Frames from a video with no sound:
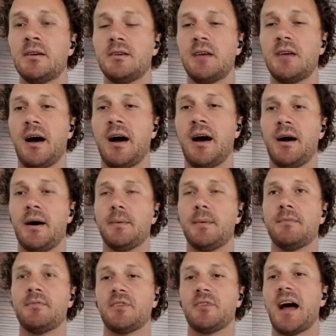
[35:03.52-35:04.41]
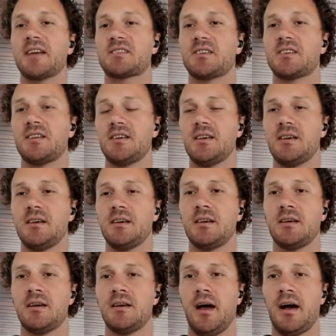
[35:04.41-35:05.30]
Velocity,
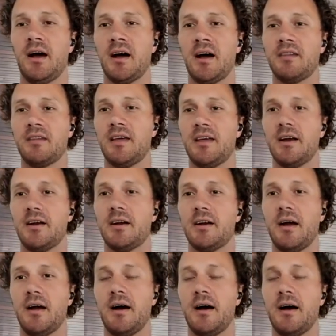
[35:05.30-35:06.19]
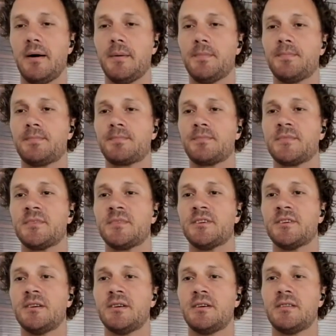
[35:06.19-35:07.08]
the
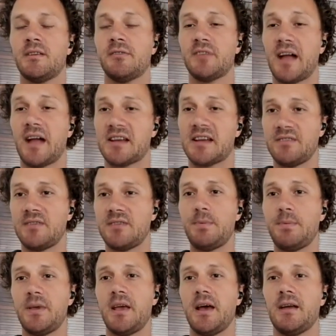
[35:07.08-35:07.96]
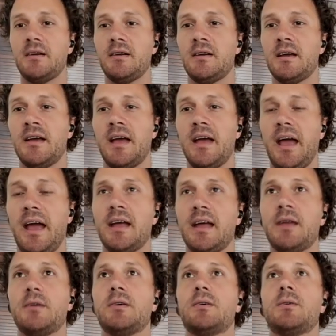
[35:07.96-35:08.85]
Velocity VPN.
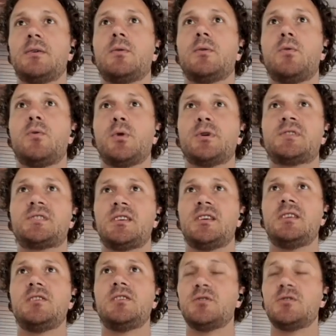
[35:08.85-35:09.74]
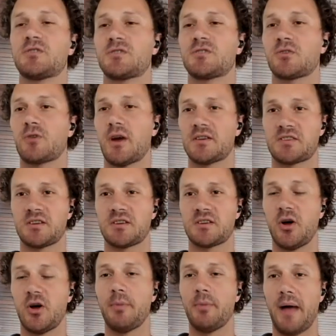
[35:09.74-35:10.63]
And we're seeing users across the
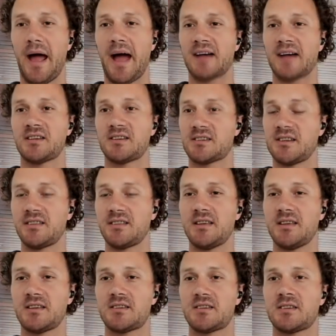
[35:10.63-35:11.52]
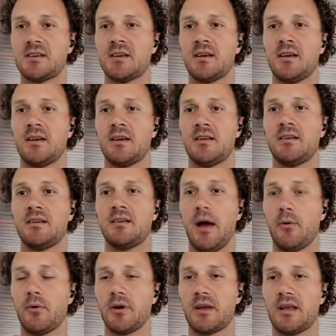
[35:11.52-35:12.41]
globe accessing this
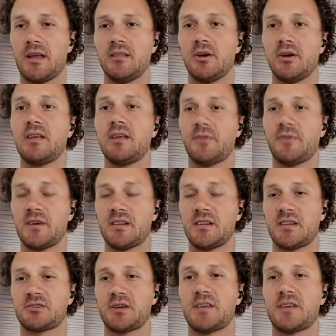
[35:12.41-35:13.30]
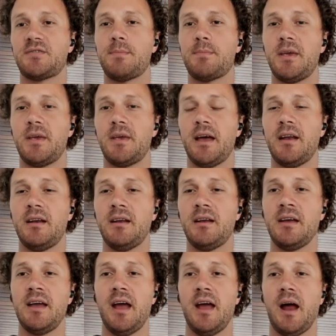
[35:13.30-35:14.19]
network and looking for decentralized VPN.
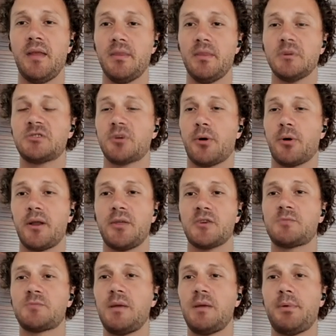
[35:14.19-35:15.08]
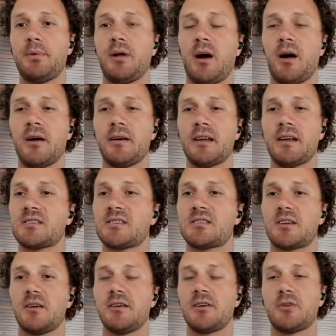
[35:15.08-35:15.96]
And the majority of those people aren't
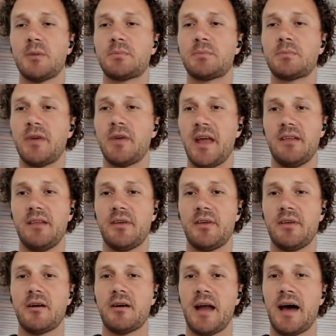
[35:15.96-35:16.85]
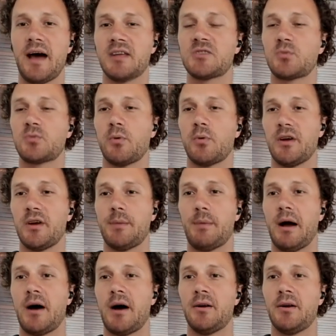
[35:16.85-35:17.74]
necessarily crypto native and are not as worried
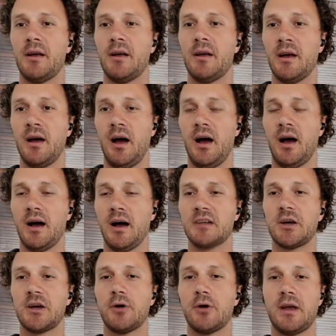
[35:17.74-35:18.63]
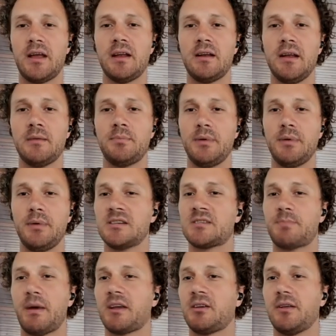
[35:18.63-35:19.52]
about a token and
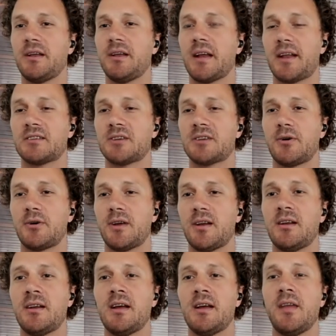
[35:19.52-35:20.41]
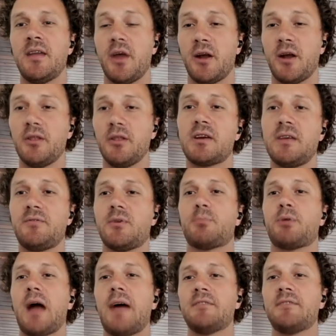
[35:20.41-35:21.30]
speculating on a token. They're looking for
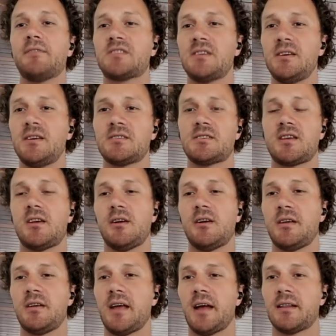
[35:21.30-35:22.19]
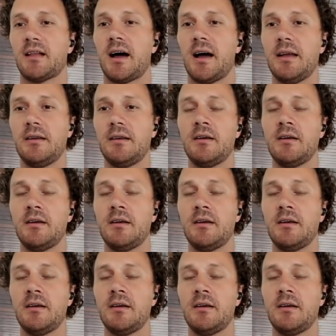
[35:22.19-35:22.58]
privacy and security online.